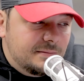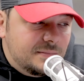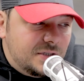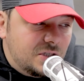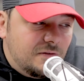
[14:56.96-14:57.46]

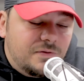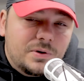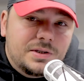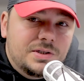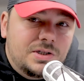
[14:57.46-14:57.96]
So
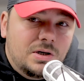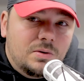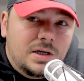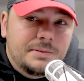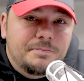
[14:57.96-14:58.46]
forth and so
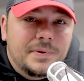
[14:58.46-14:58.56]
on.